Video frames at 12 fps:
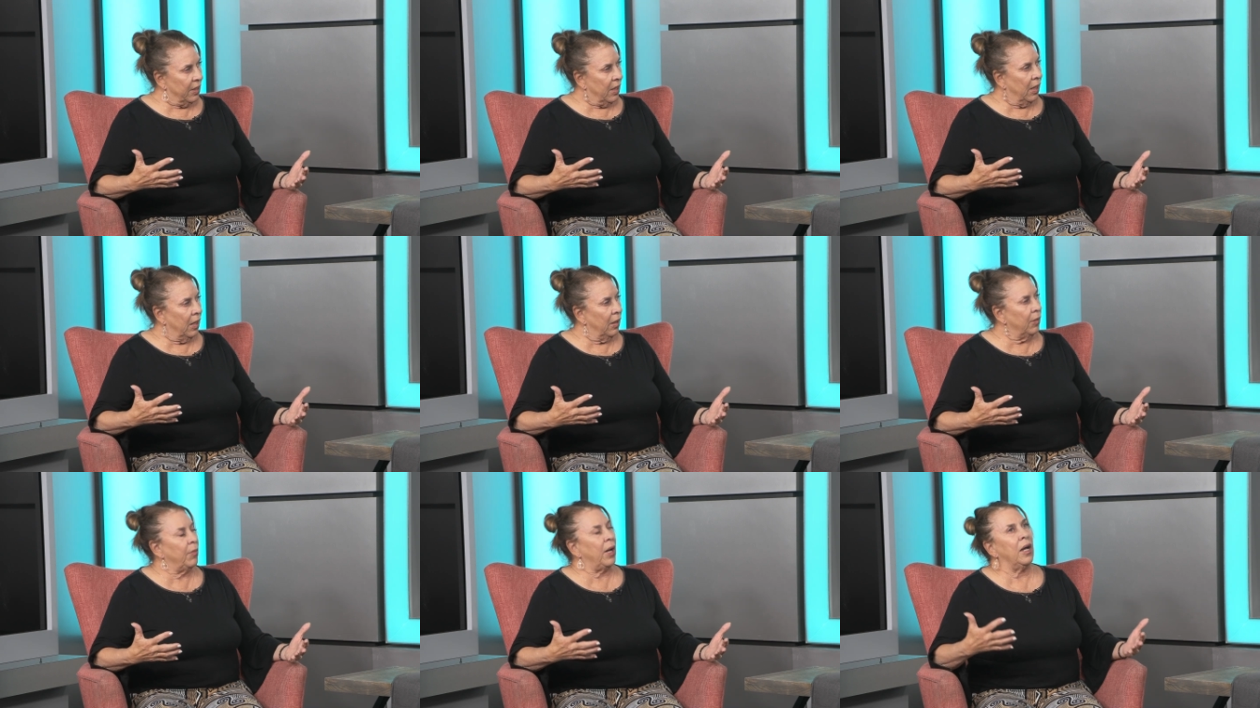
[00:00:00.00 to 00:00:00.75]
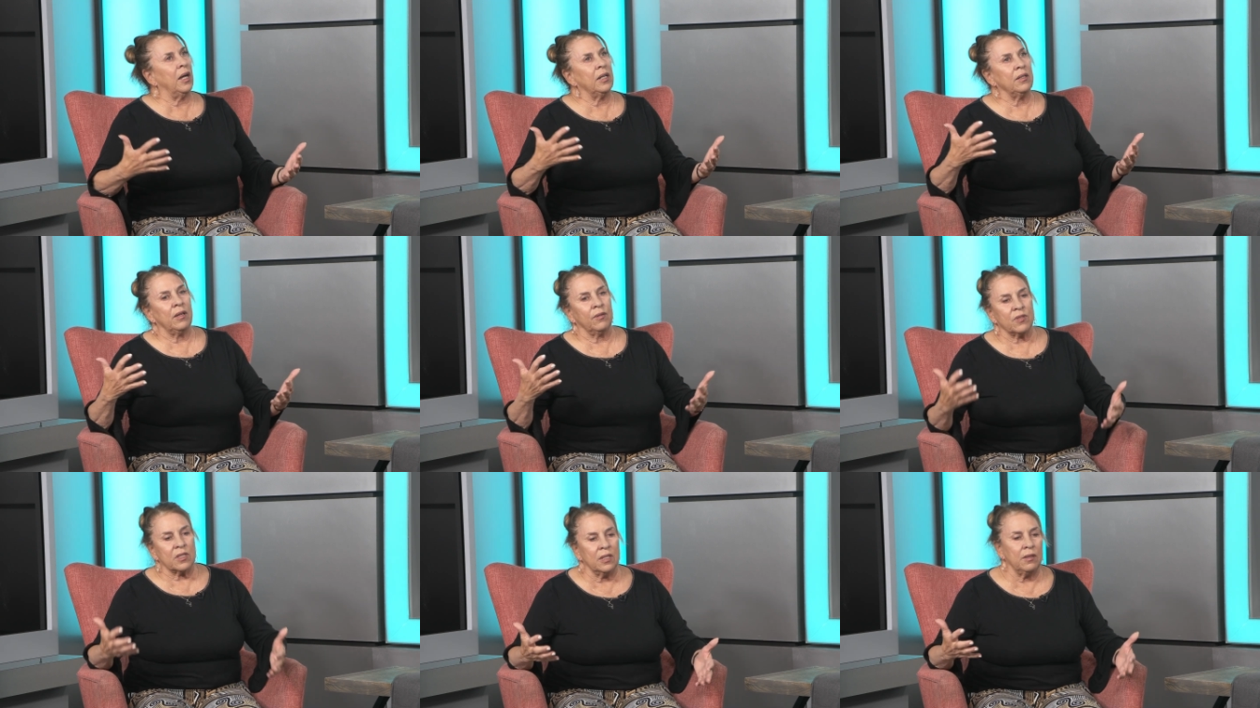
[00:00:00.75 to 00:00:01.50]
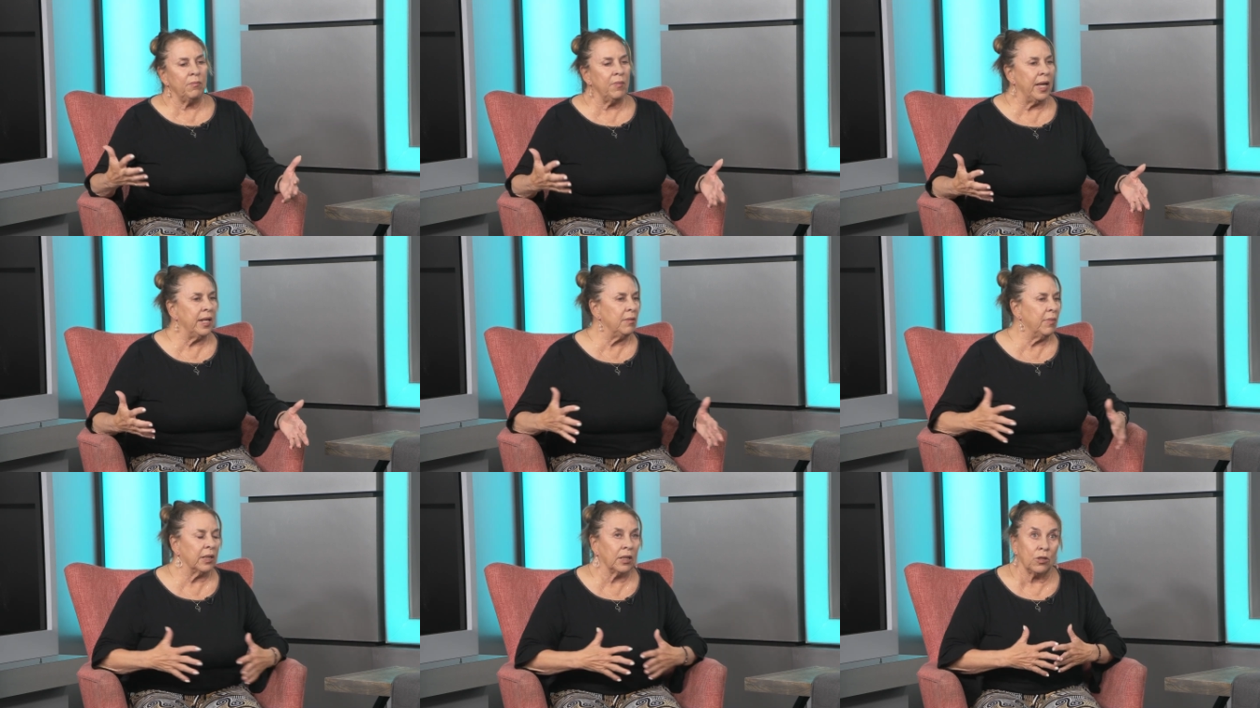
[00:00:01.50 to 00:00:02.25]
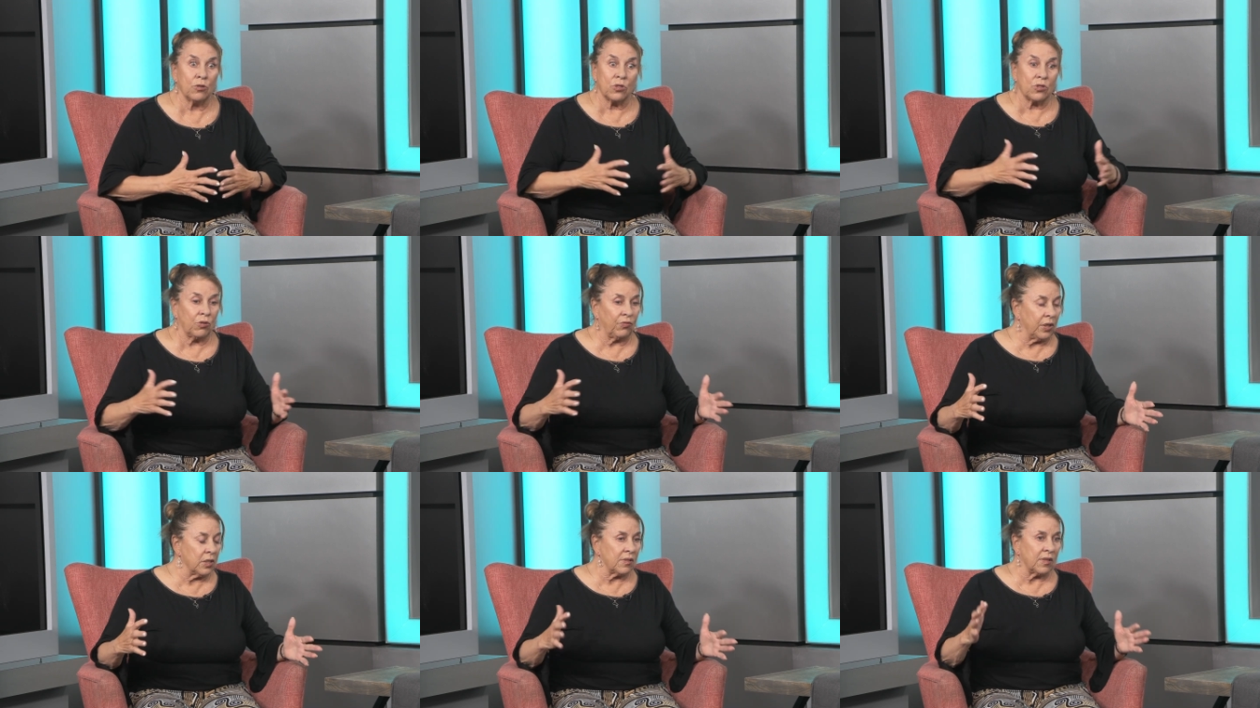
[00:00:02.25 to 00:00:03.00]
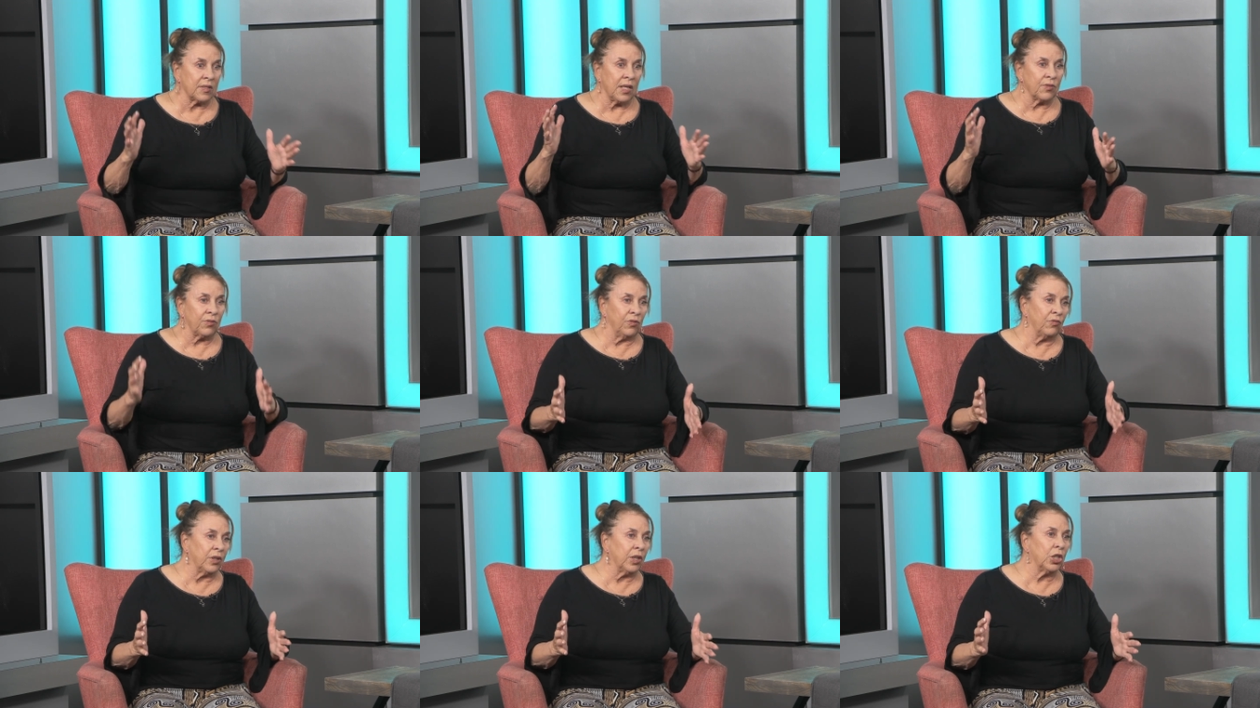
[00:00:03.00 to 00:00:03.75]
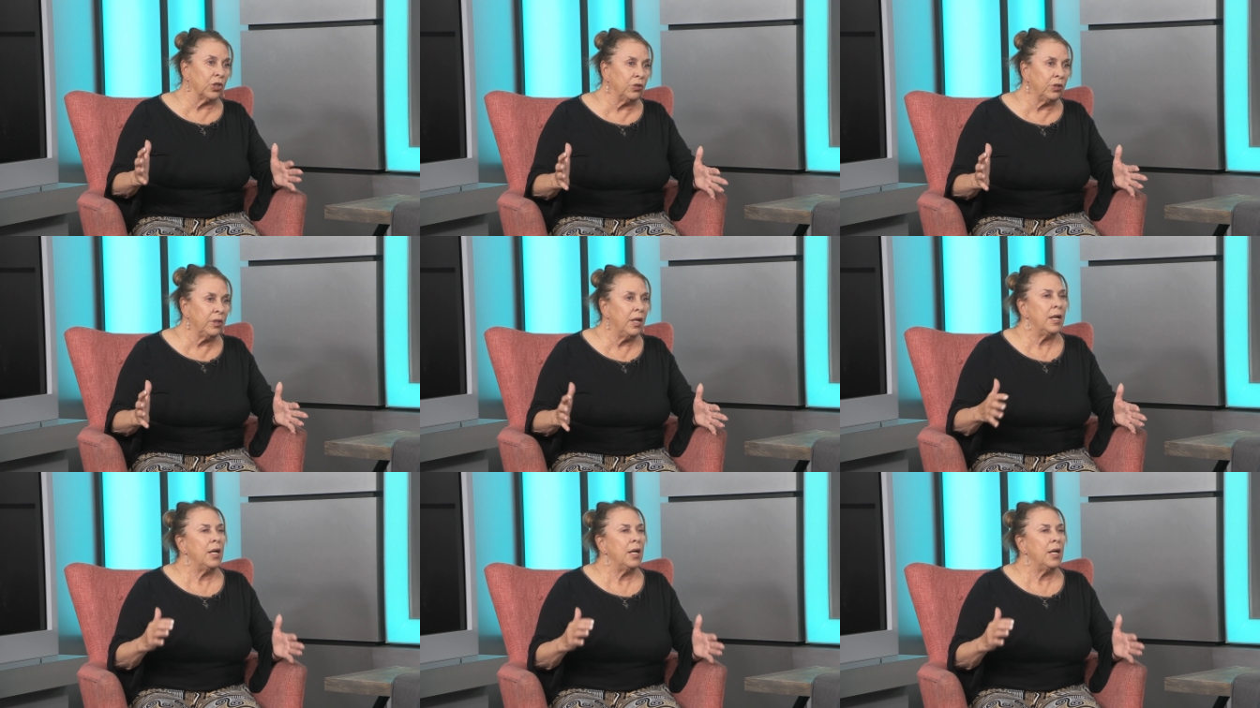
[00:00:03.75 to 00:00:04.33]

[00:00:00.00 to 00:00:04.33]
I have seen many men coaches are very successful and very good,